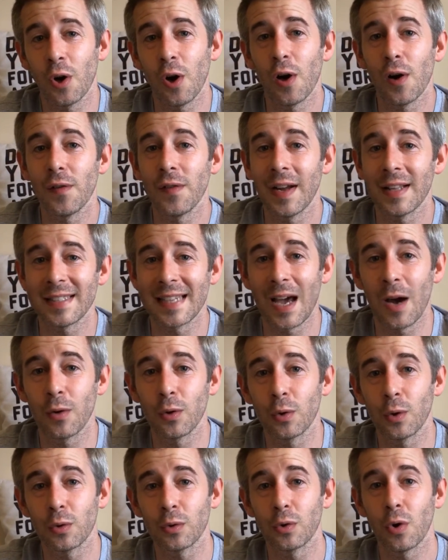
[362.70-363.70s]
of a town
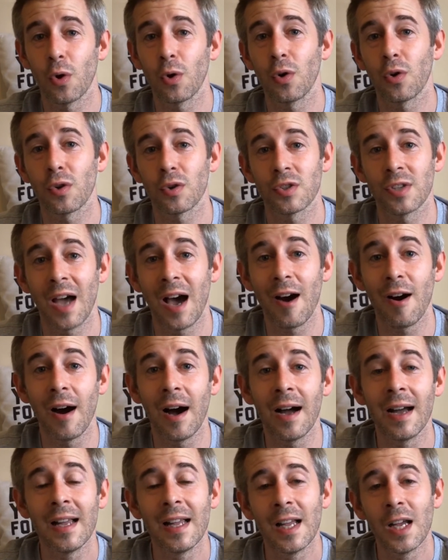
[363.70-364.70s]
called
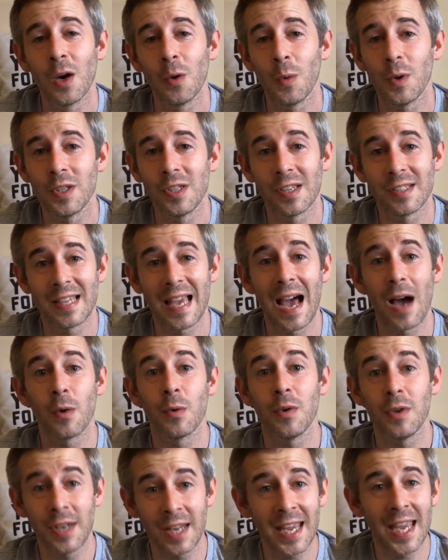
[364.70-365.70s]
Tokorozawa, which is a
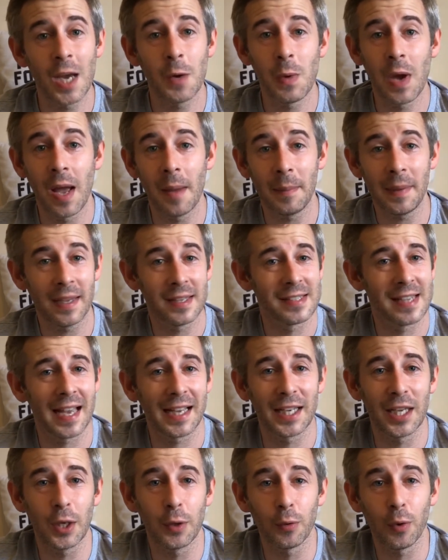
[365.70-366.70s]
town near where
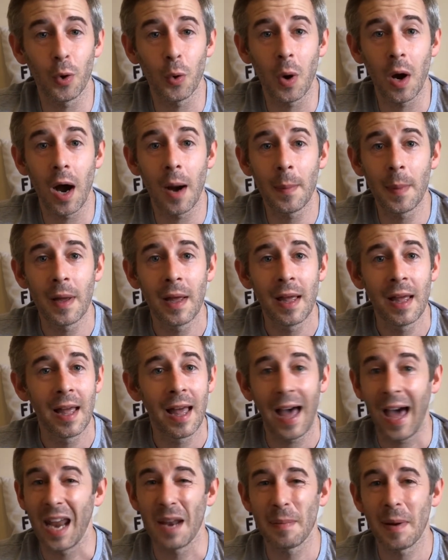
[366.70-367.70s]
Miyazaki grew up.
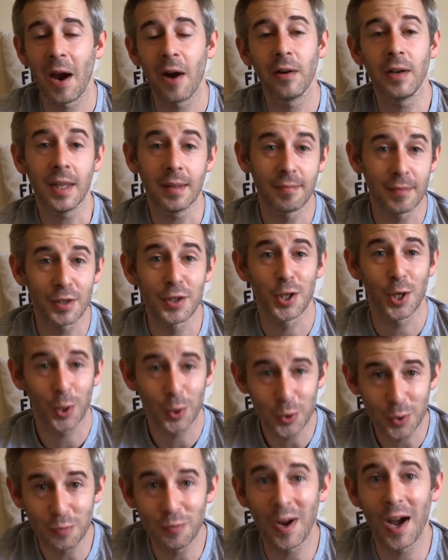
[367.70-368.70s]
And apparently the
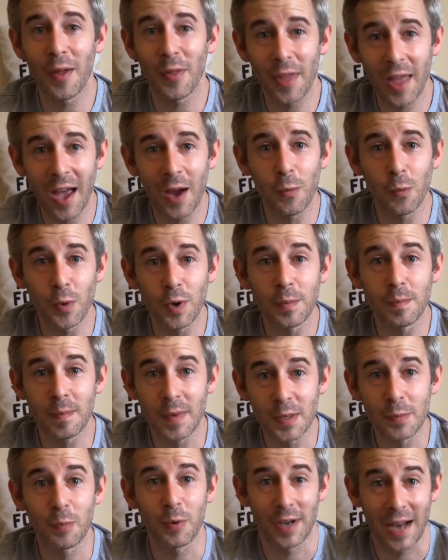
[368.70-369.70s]
children around there would
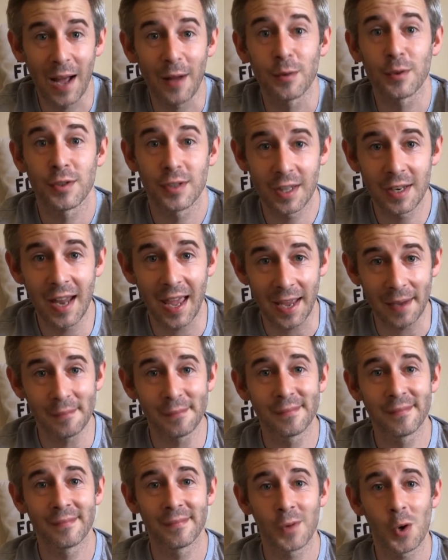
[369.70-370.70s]
mispronounce the
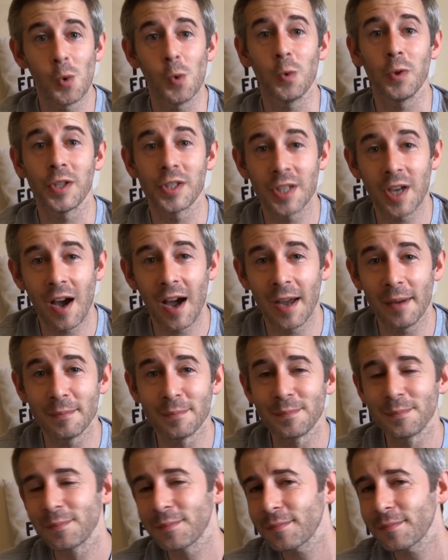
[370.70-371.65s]
name all the time.